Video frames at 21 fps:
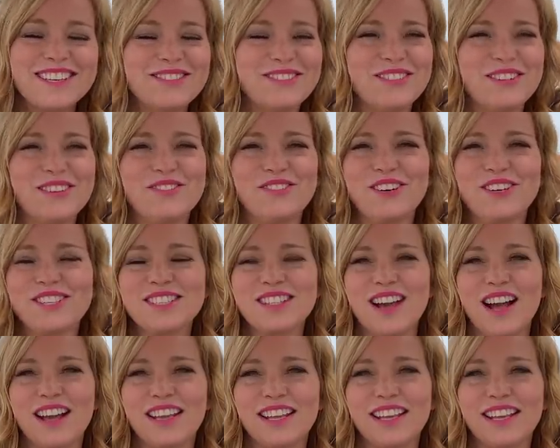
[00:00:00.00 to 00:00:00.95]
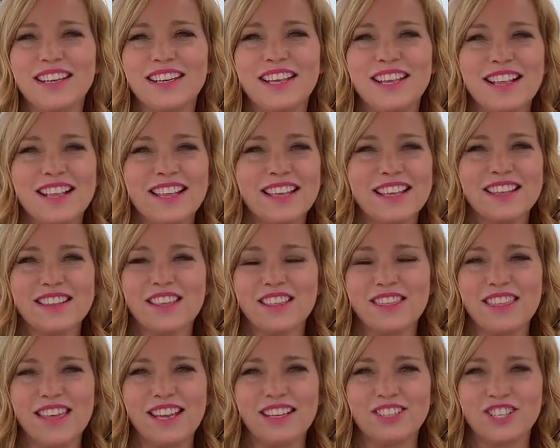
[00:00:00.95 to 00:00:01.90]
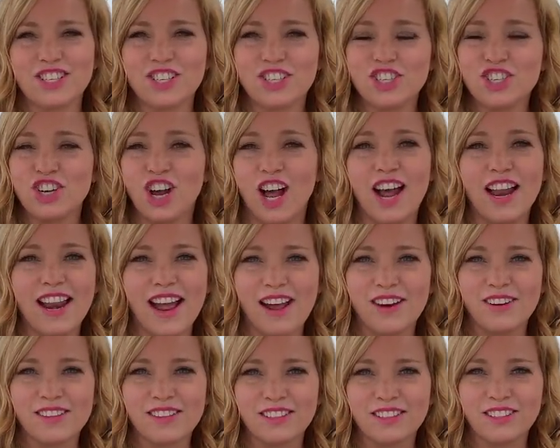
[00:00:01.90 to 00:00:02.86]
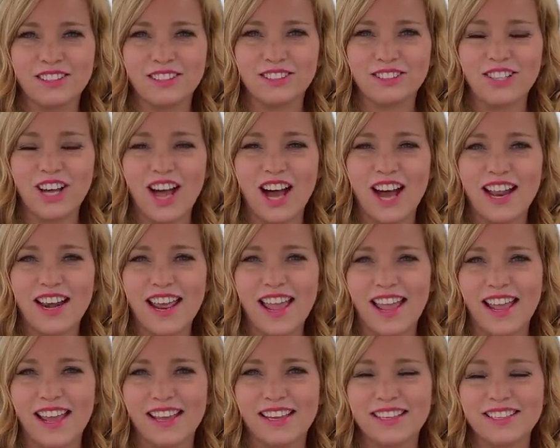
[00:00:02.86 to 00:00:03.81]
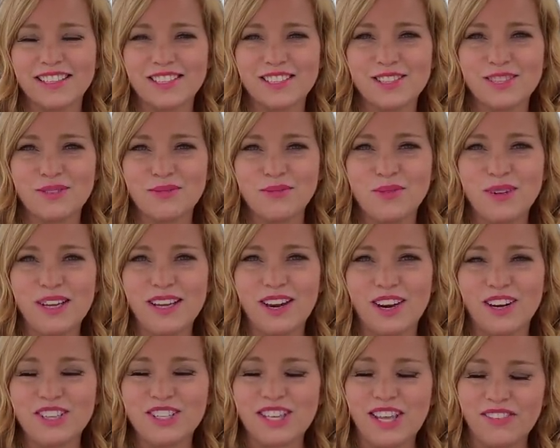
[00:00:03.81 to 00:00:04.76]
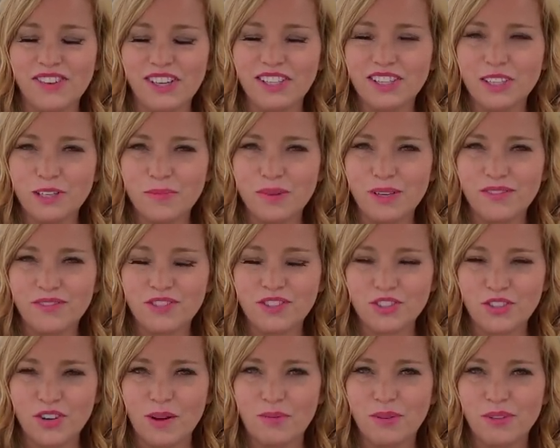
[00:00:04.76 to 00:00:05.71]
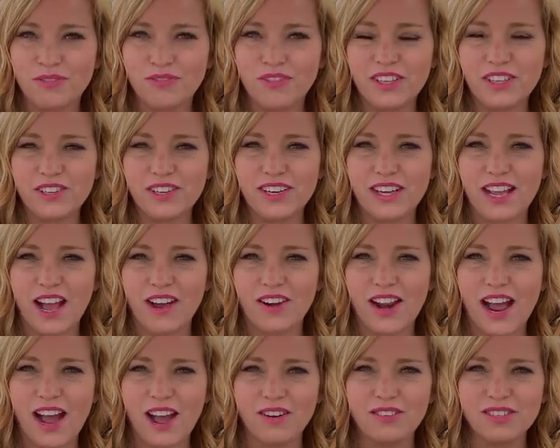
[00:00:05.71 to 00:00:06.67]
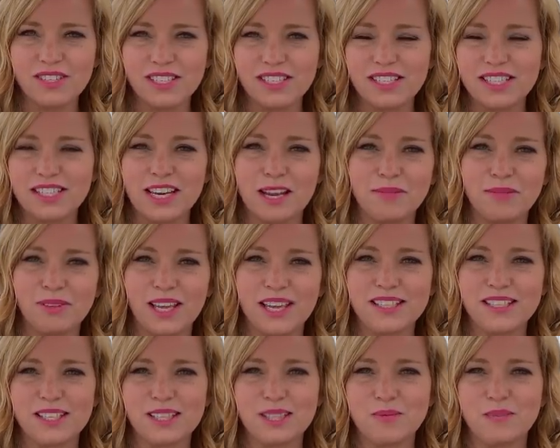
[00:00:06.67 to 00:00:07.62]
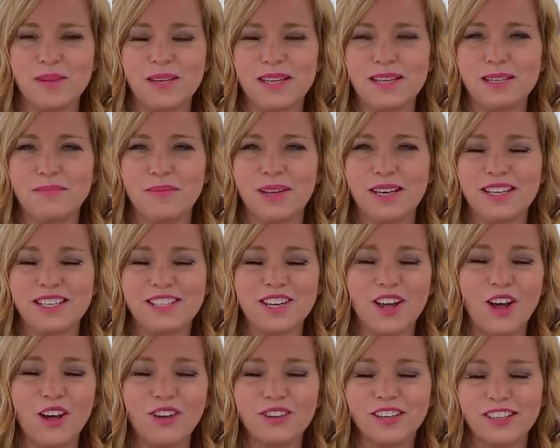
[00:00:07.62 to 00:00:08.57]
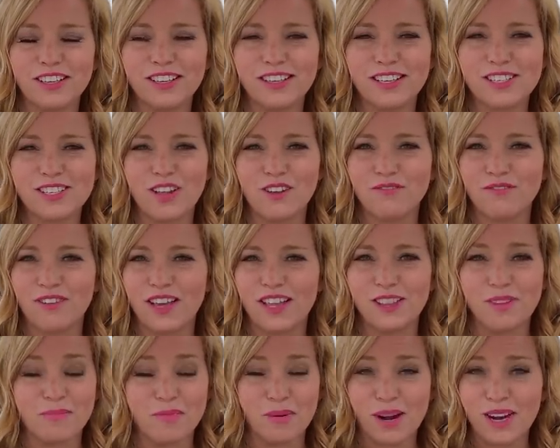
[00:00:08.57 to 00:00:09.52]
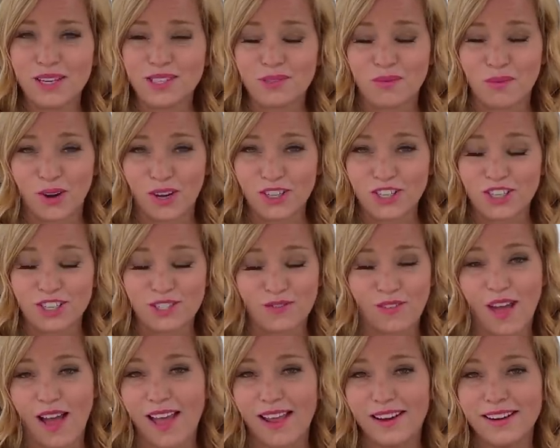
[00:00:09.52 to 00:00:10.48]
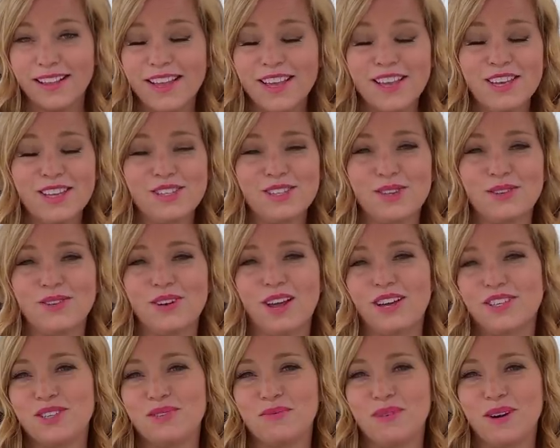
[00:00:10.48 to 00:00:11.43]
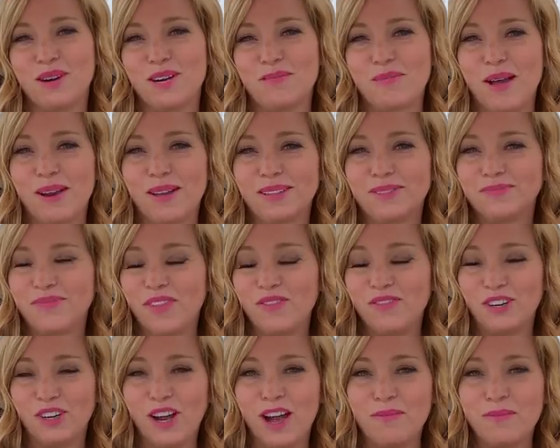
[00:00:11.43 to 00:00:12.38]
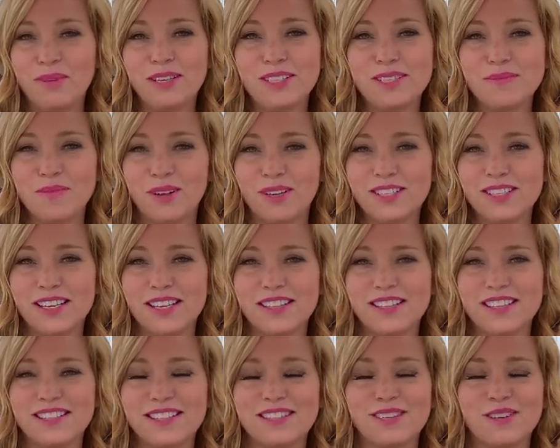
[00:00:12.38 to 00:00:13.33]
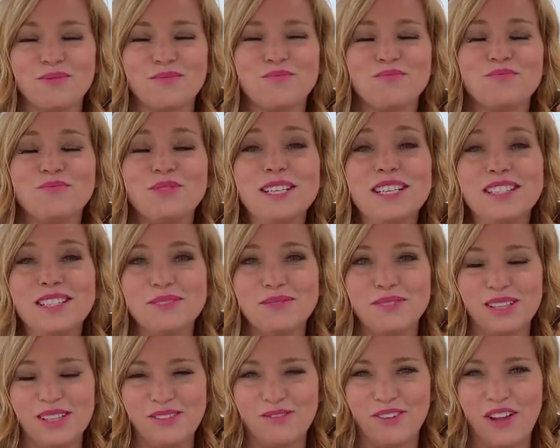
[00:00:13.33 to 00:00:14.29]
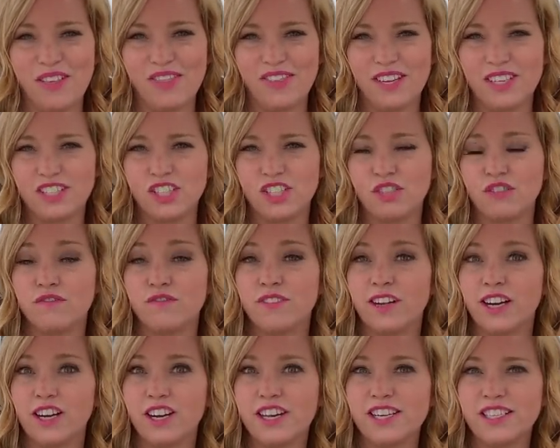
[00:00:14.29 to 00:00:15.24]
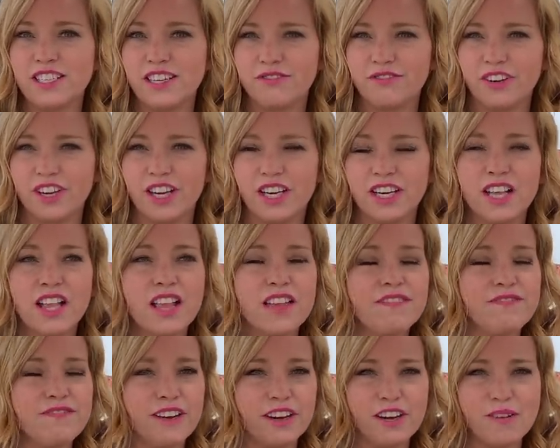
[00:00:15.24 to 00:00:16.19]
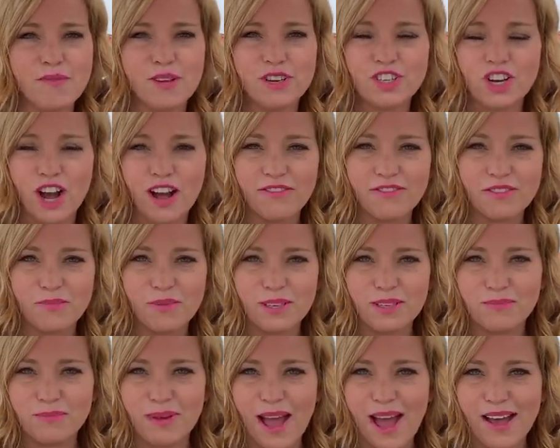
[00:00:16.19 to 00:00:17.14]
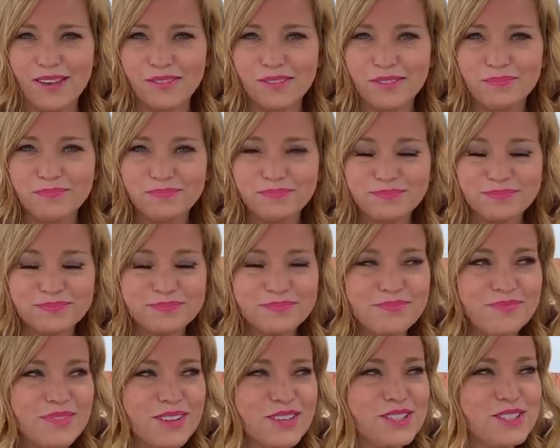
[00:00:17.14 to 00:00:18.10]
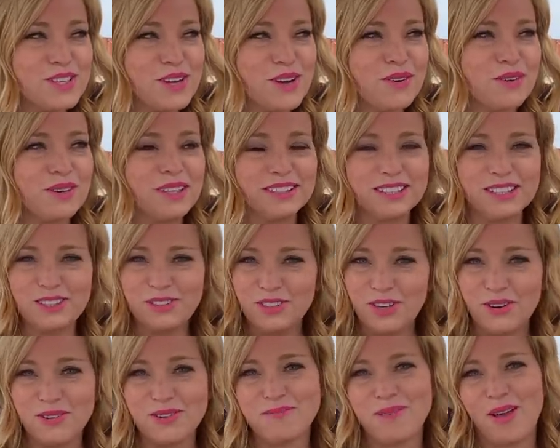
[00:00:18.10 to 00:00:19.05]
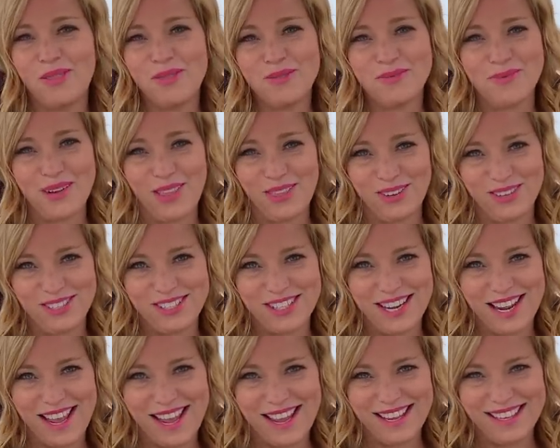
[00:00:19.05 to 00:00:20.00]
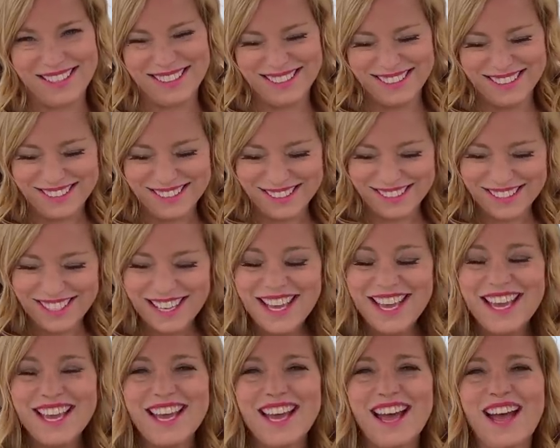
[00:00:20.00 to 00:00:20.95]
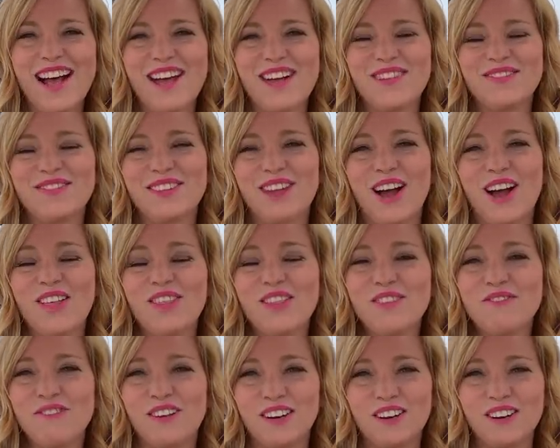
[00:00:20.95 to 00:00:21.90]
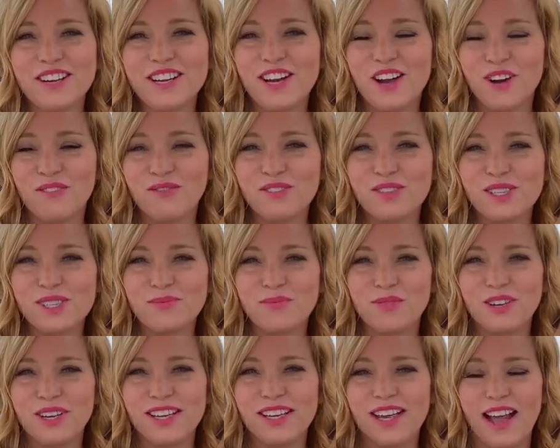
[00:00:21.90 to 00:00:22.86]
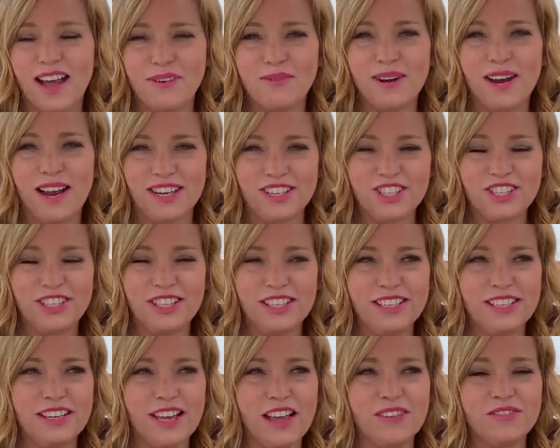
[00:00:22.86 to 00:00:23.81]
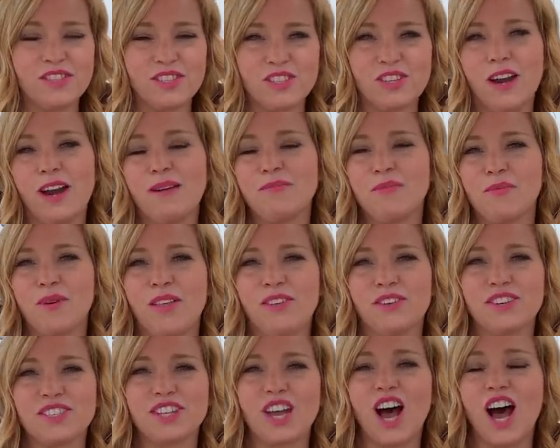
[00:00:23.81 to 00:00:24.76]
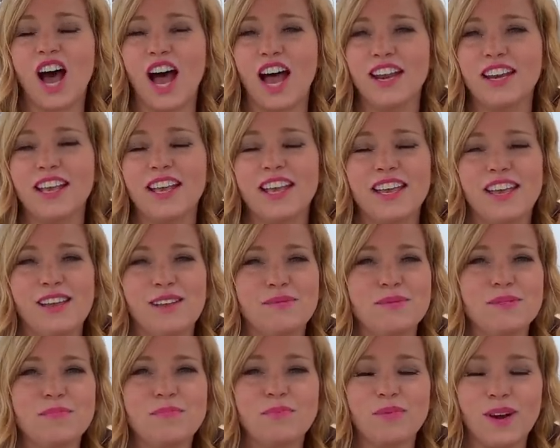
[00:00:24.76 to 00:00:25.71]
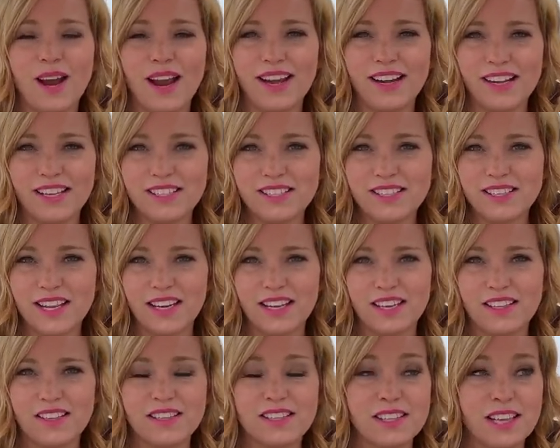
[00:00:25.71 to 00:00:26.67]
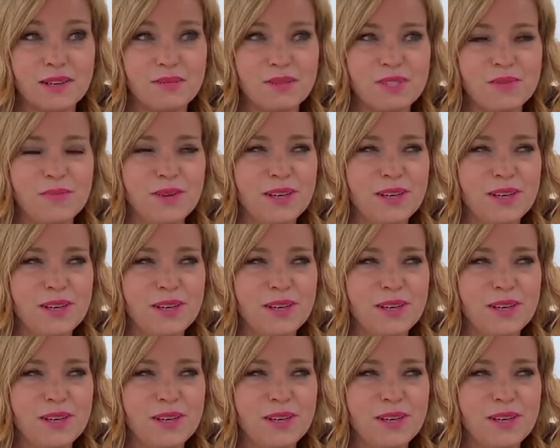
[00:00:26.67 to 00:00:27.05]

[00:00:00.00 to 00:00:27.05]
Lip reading: when we first got in, the thing just shot out of the little lot, and we are just having a little bit of trouble figuring out how to stabilize the speed, but it's all good, it's all fun, the brakes work just fine, so not too worried about it. If you're coming to Malta, this is a really, really fun thing to do, very different, very much off the beaten path. So, a little note about the weather today. on the ferry over this morning, I would actually have described the weather as hot. It was bright and sunny. The sun was